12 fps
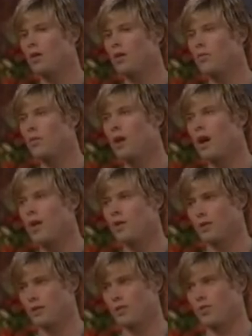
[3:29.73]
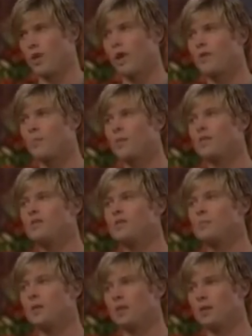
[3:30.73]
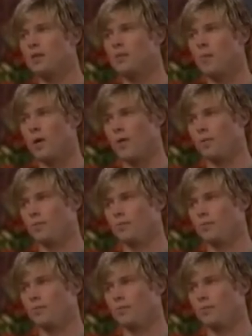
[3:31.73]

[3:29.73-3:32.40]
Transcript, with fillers: You and I are going to go down to the PCPD tomorrow.